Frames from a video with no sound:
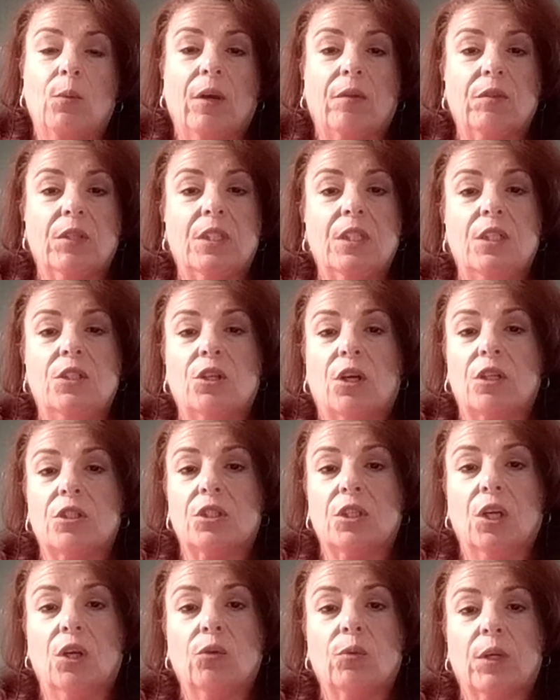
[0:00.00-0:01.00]
We have to teach our
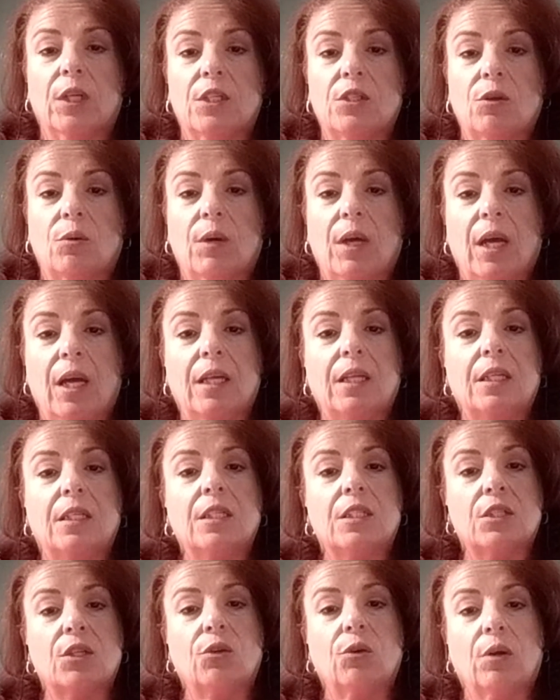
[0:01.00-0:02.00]
children it's okay to
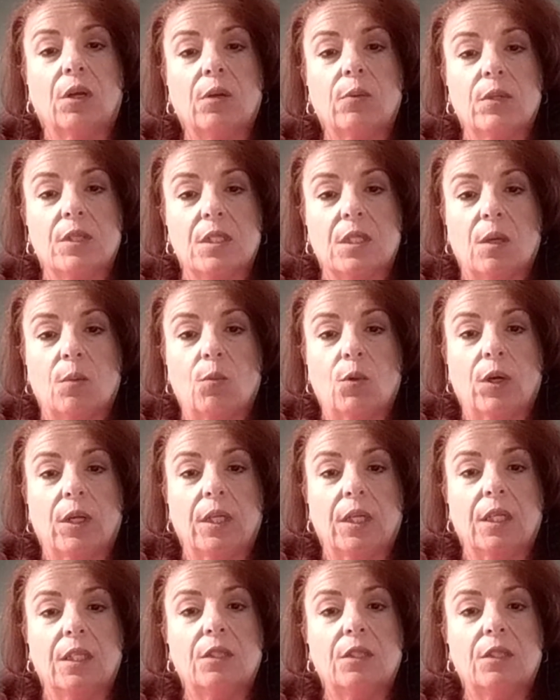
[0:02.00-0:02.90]
disagree with someone.